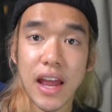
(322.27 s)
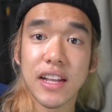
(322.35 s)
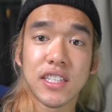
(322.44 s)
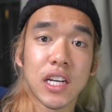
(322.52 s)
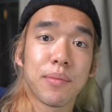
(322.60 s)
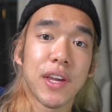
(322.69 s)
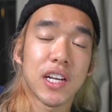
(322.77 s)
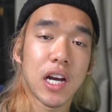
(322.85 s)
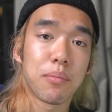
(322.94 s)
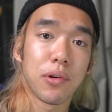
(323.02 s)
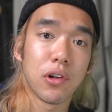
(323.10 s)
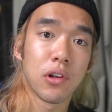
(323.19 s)
And it took me a
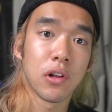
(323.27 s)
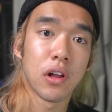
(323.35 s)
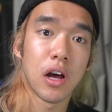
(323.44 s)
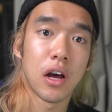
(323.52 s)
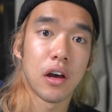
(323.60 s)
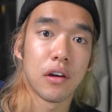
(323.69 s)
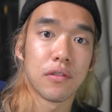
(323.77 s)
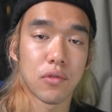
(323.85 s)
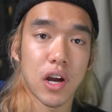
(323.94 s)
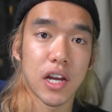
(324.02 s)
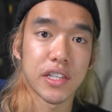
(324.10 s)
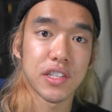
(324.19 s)
couple of
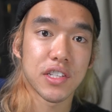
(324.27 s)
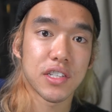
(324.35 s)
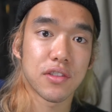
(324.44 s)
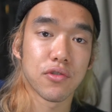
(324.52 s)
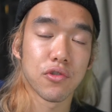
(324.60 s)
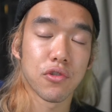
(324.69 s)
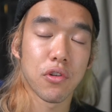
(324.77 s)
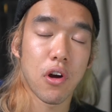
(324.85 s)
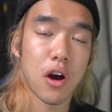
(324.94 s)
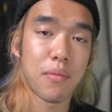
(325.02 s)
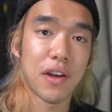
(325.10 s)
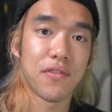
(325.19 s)
runs through
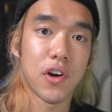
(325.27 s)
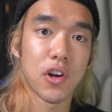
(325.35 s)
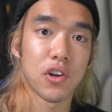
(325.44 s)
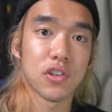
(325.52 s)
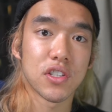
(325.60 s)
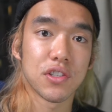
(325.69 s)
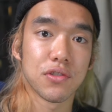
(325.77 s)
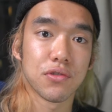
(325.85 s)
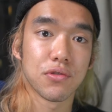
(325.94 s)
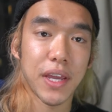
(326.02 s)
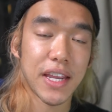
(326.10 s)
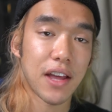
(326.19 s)
all my photos
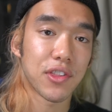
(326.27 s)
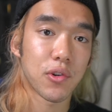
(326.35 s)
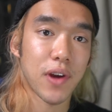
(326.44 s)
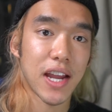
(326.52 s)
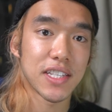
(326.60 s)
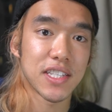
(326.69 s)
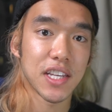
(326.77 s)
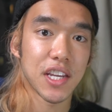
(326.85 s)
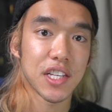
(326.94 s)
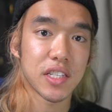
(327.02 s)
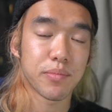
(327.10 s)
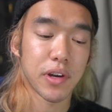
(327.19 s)
to pick out the right
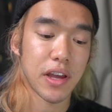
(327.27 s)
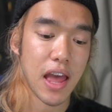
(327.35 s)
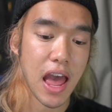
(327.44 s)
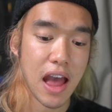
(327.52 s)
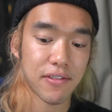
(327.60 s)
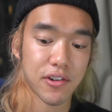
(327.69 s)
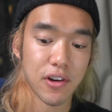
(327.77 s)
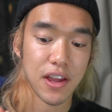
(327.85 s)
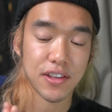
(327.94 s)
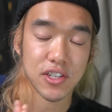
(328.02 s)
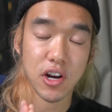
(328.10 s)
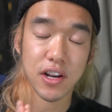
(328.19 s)
scenes, but after I
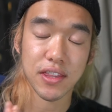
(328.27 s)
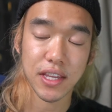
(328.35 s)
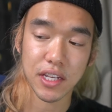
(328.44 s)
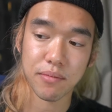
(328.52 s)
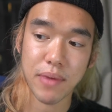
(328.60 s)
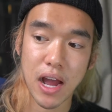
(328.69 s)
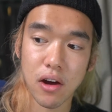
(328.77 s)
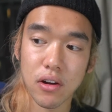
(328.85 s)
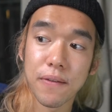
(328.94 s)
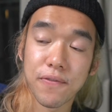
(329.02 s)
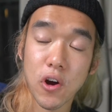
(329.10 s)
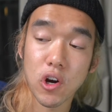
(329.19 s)
started thinking about
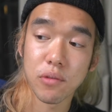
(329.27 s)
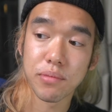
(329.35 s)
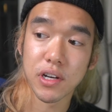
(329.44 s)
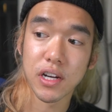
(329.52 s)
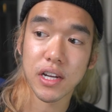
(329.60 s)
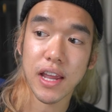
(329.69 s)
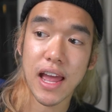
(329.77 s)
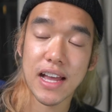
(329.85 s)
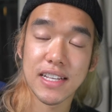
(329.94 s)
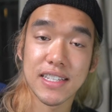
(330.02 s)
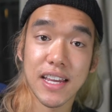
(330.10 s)
the photo book as